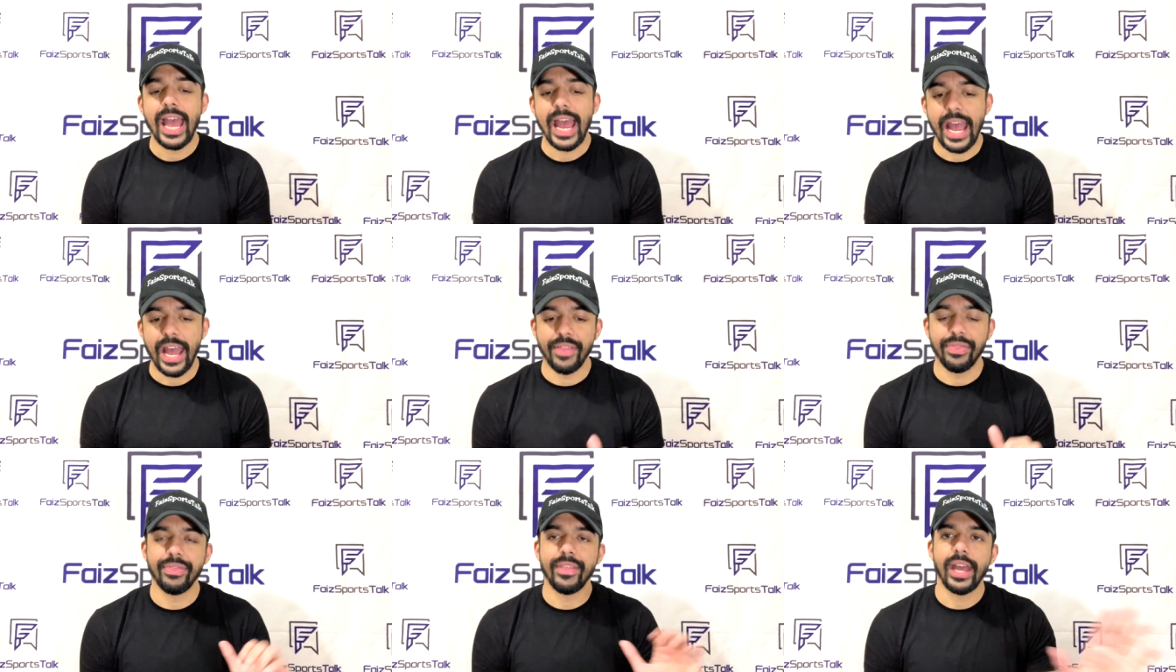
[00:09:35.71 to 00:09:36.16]

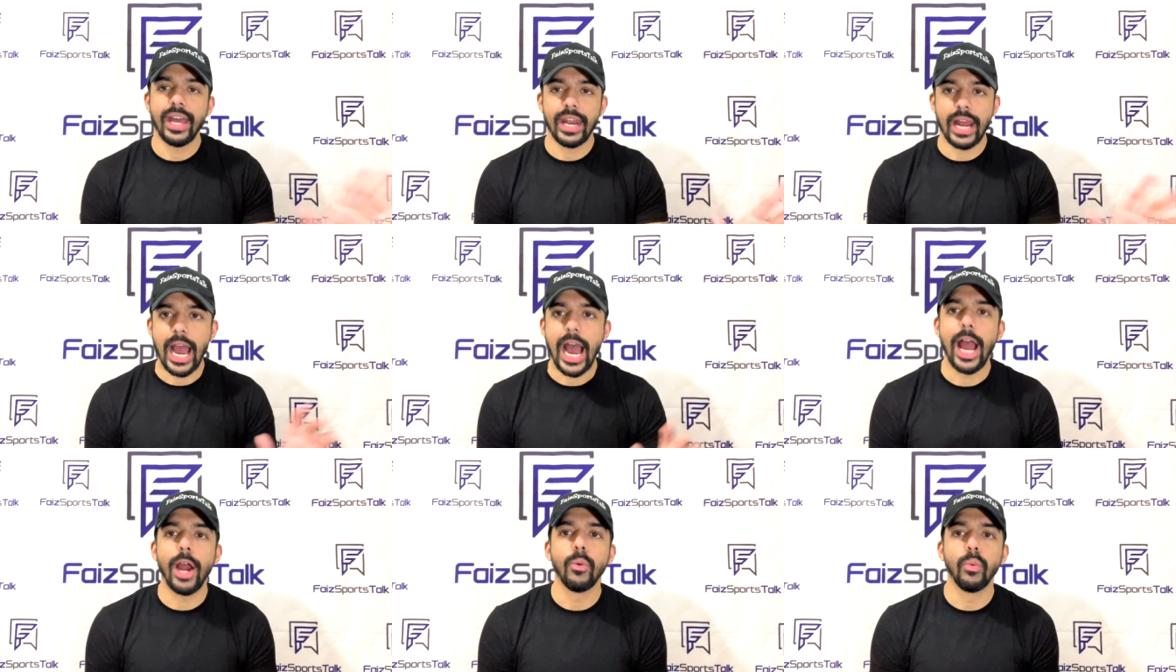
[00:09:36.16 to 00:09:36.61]
And then
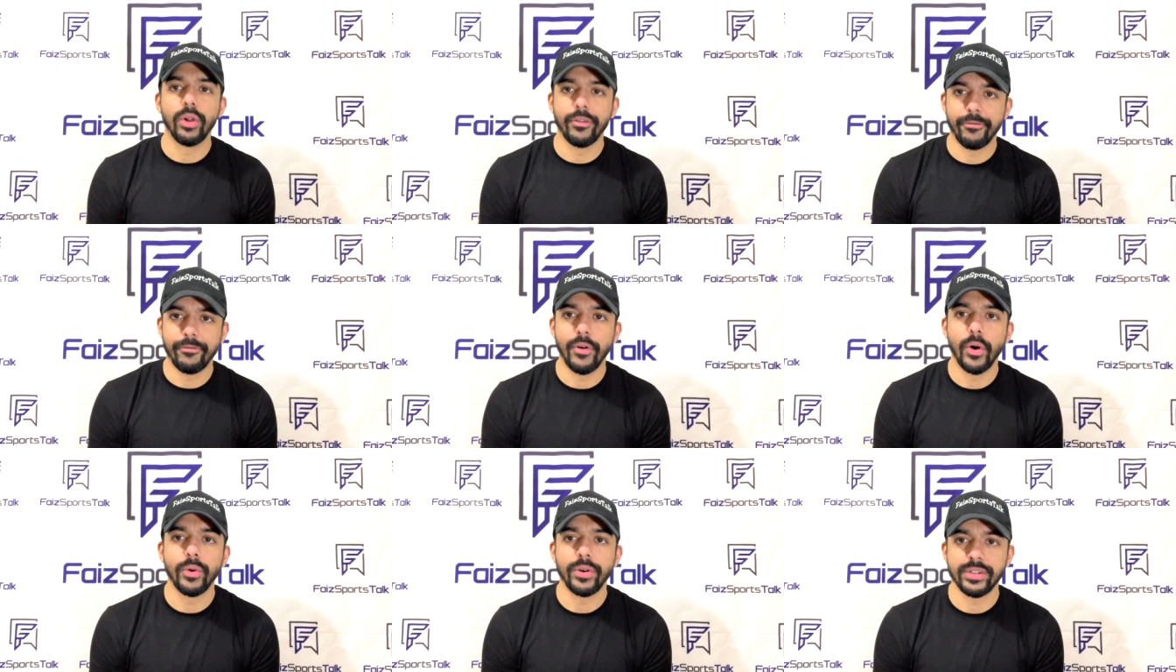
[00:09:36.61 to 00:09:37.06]
I will
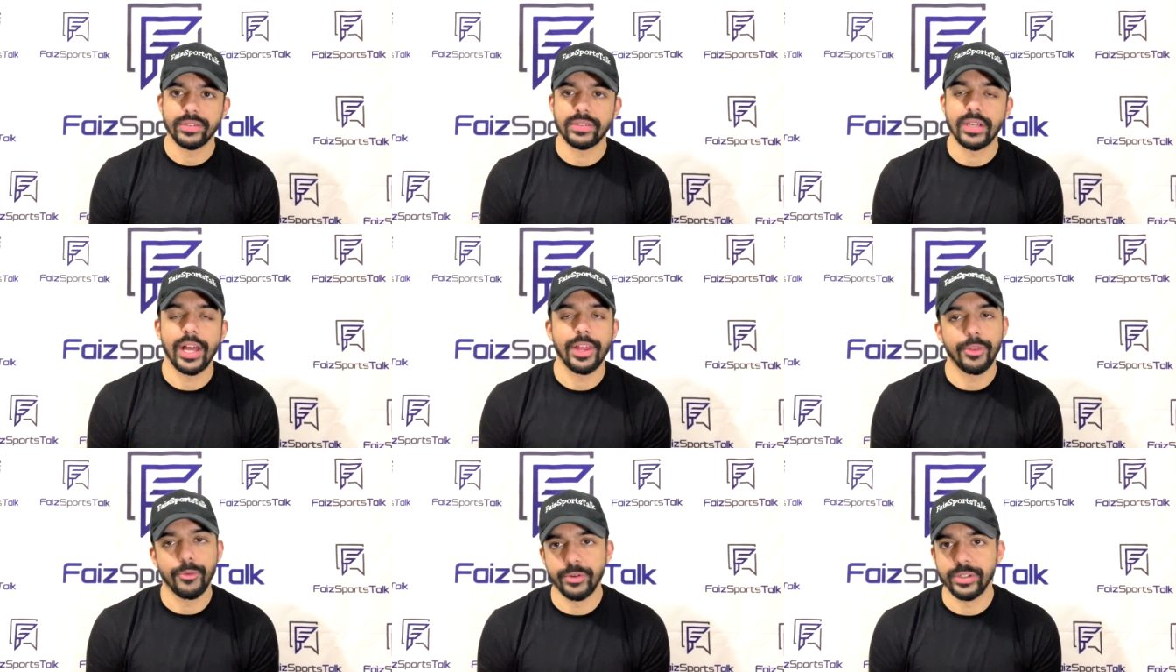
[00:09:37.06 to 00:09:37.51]
focus
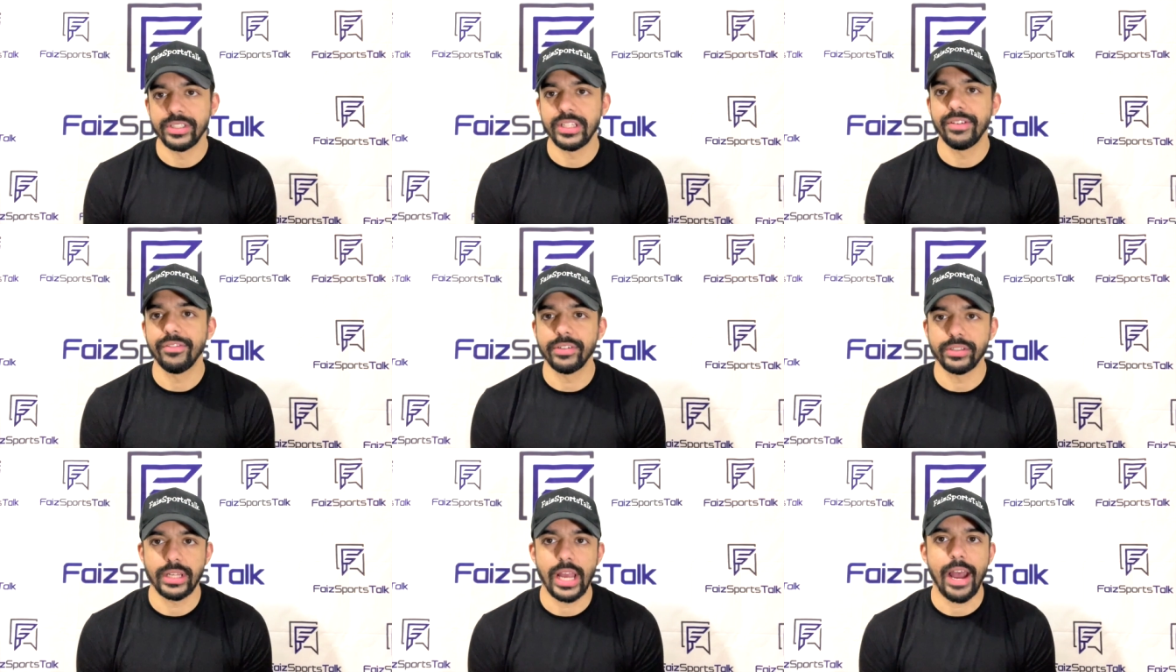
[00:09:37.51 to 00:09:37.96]
on the
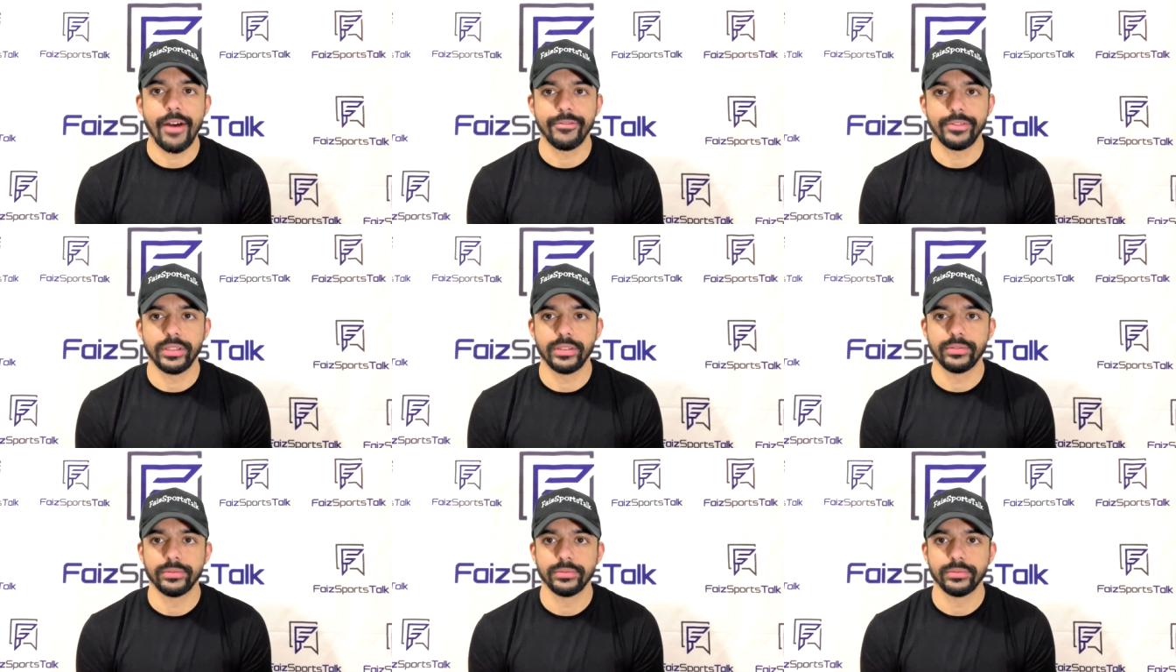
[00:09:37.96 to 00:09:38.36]
receivers after,